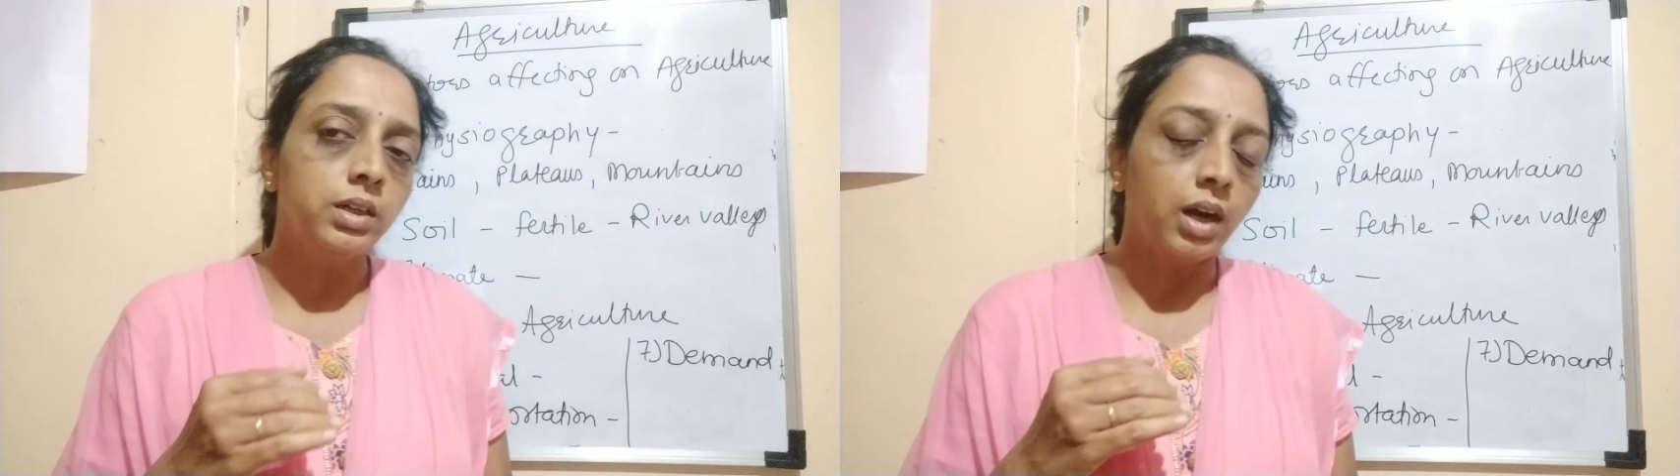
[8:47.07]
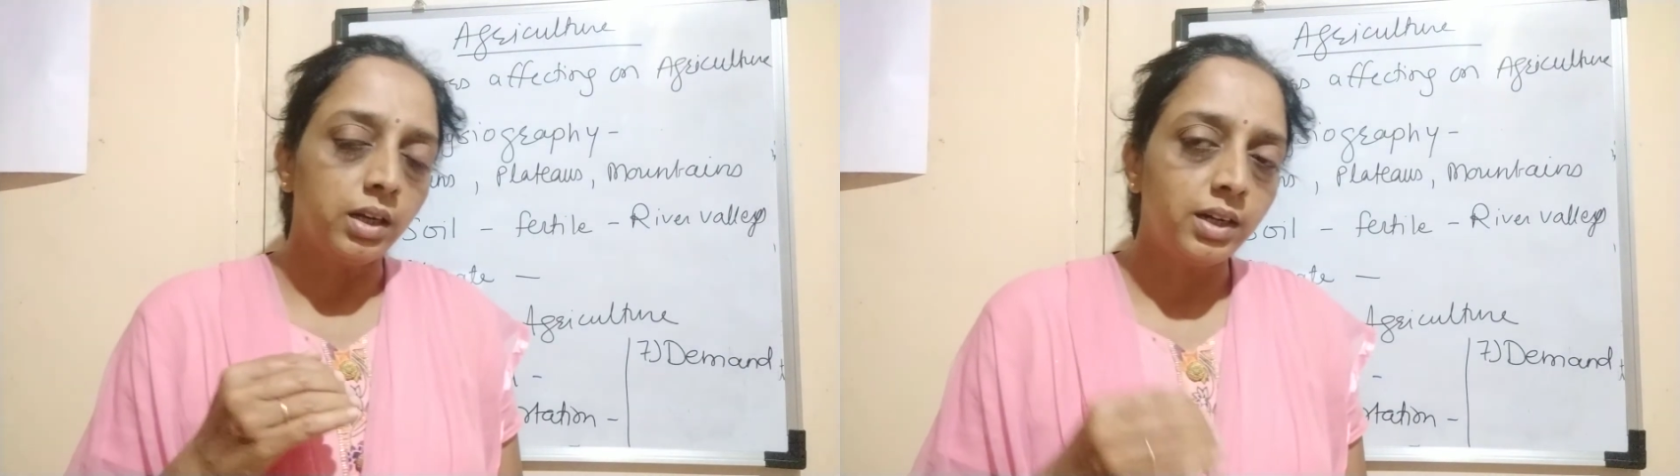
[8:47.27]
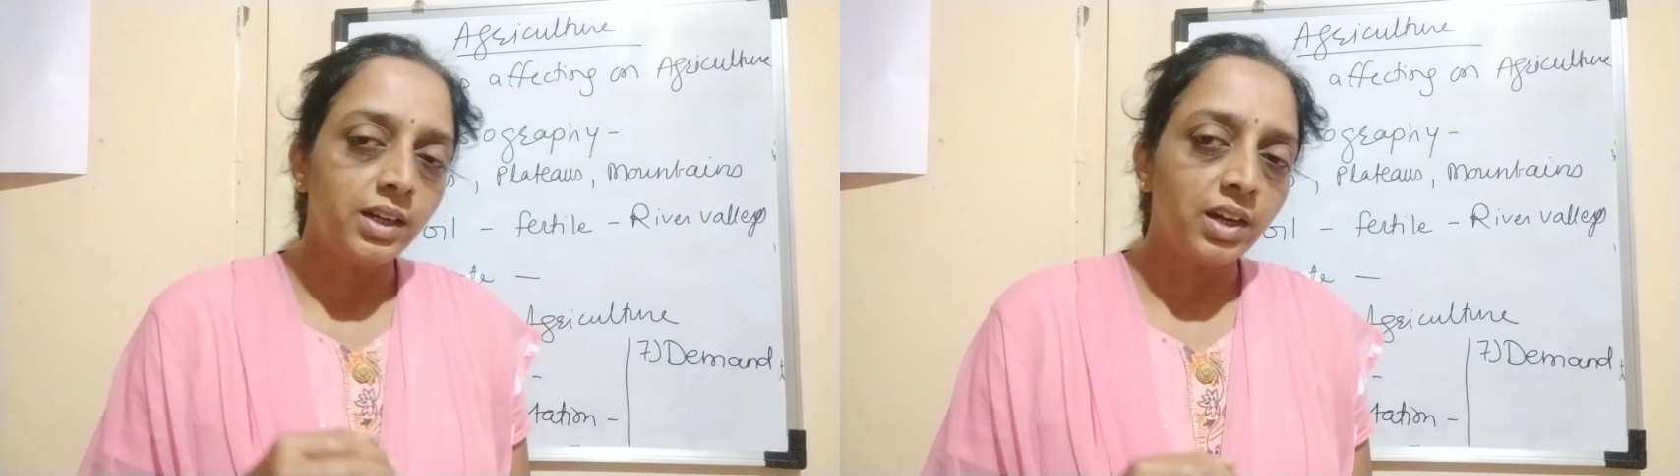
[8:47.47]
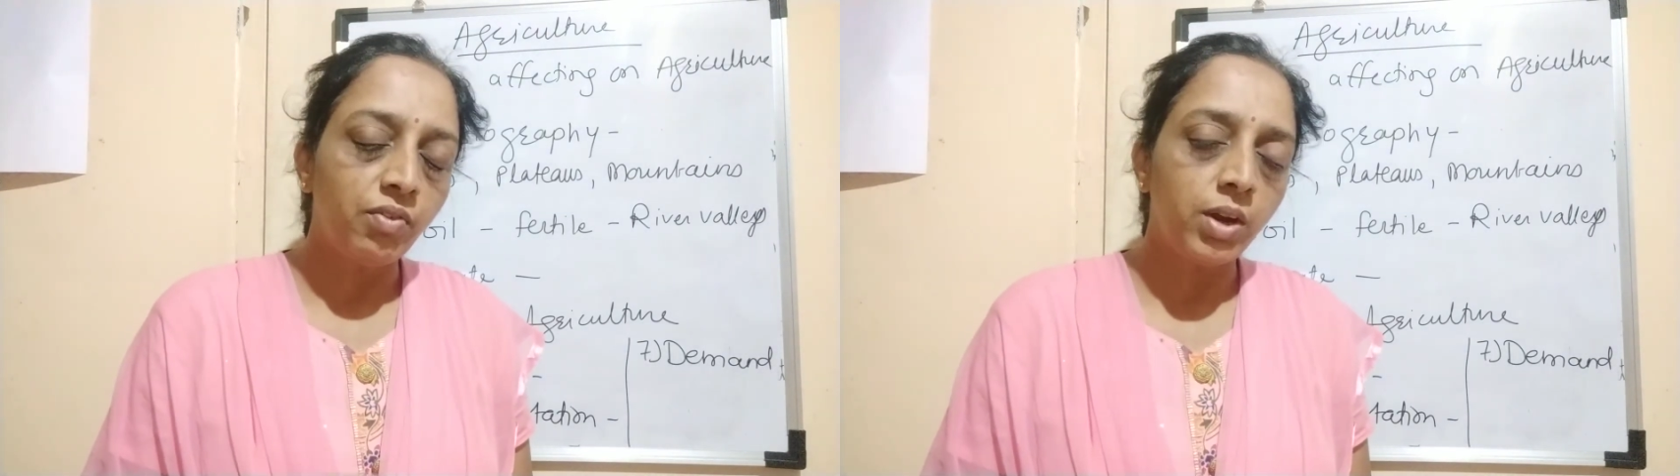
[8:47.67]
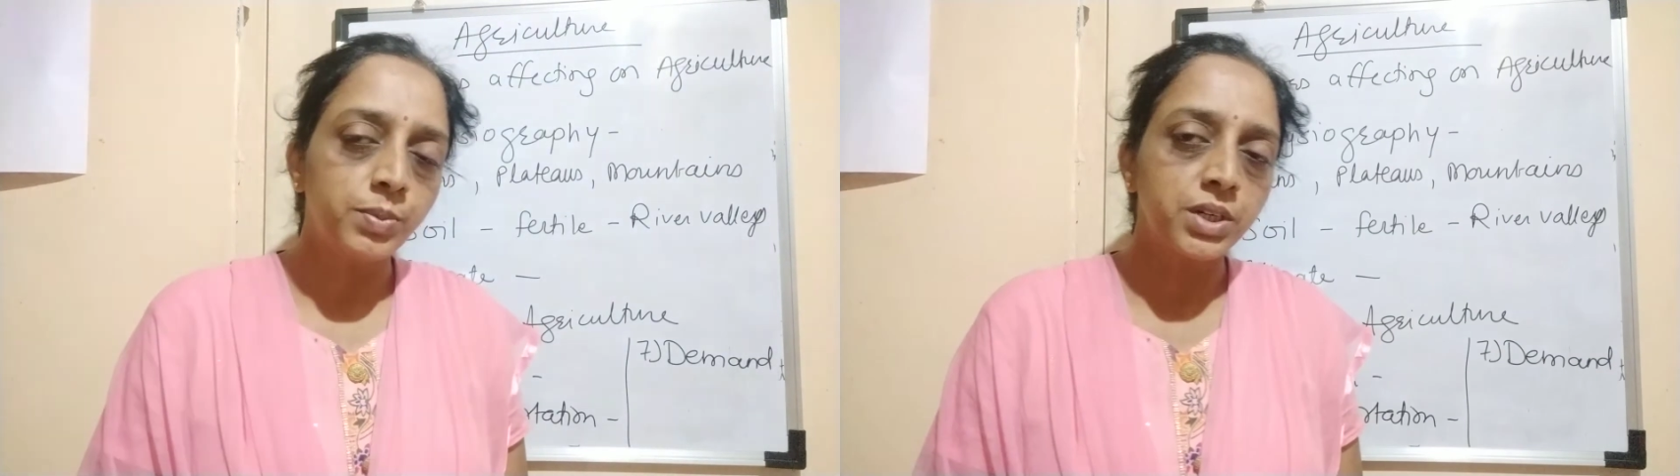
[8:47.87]

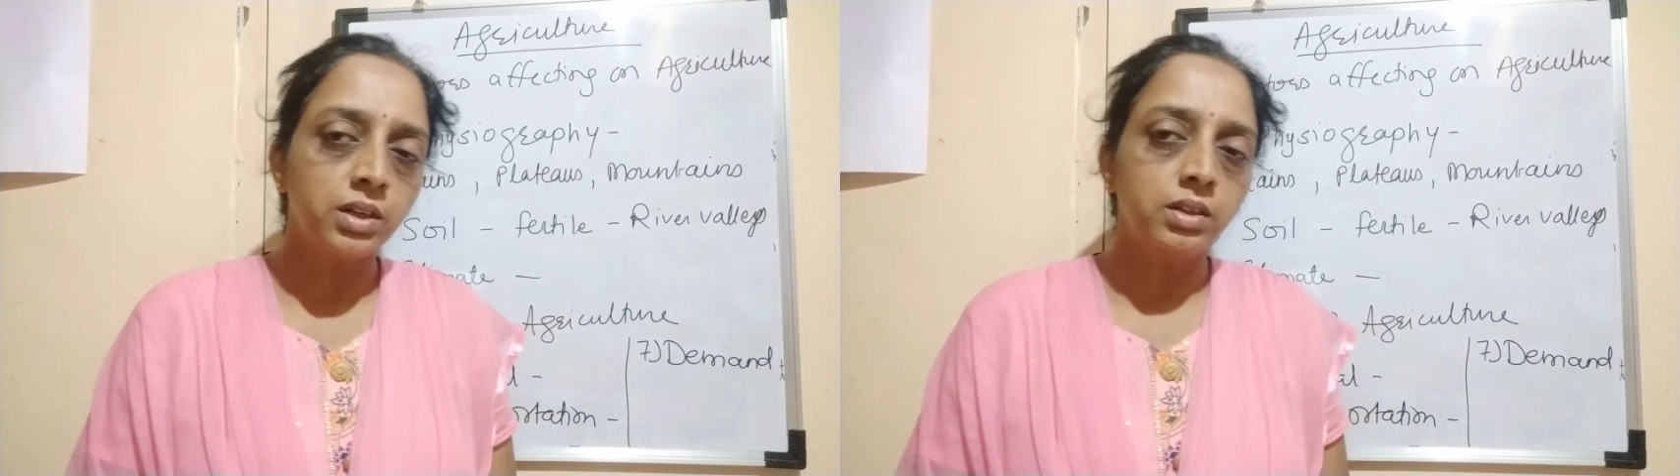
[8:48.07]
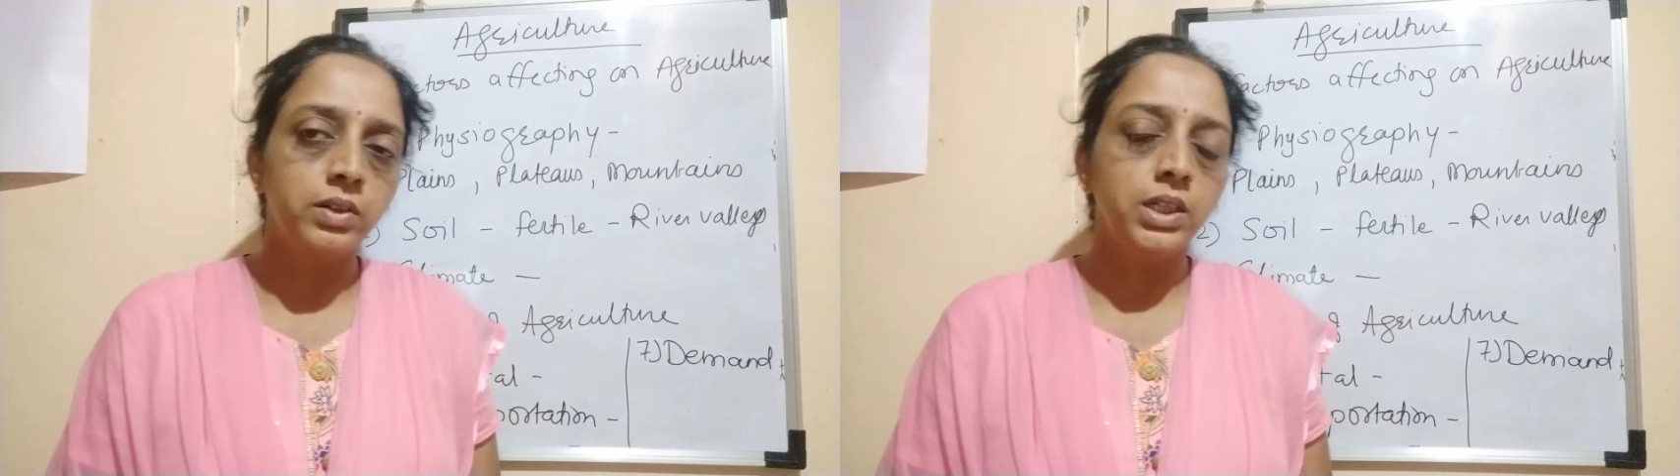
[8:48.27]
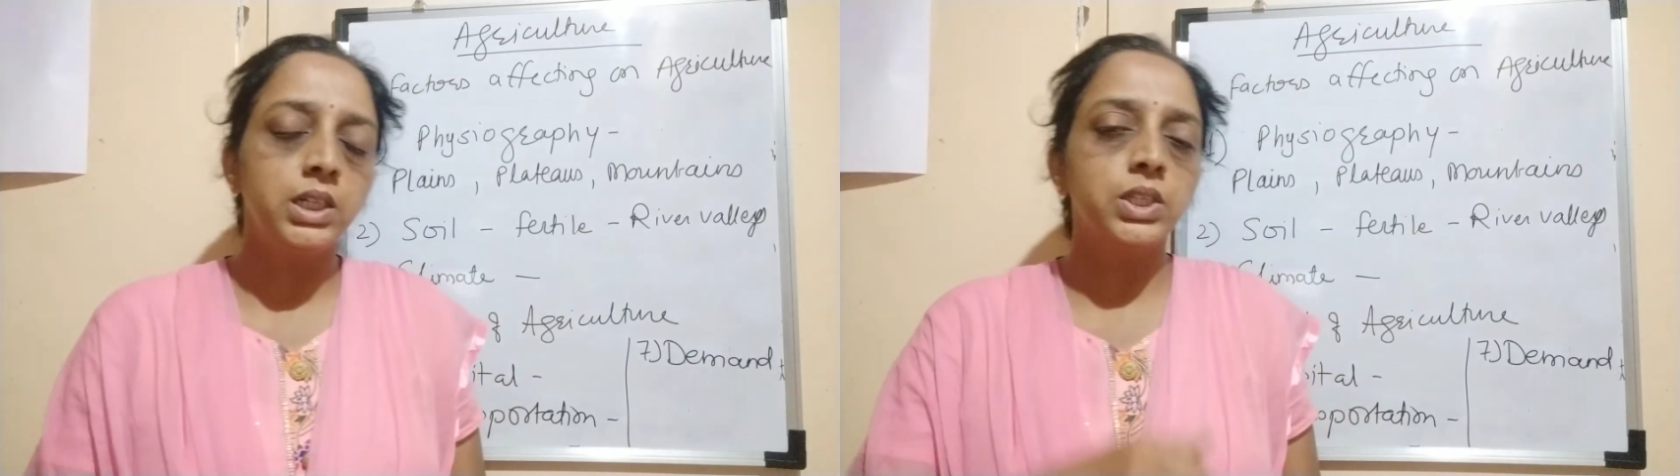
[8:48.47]
underdeveloped countries